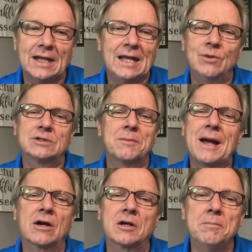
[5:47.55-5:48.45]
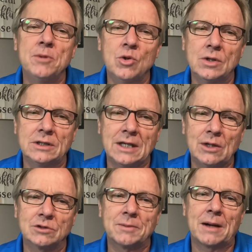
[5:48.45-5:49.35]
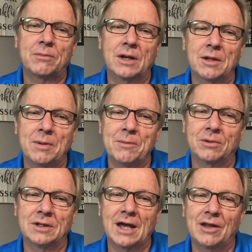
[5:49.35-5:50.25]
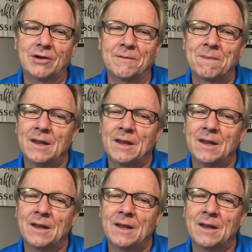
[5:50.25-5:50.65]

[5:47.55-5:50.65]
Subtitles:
He was about community. He was about bringing people together.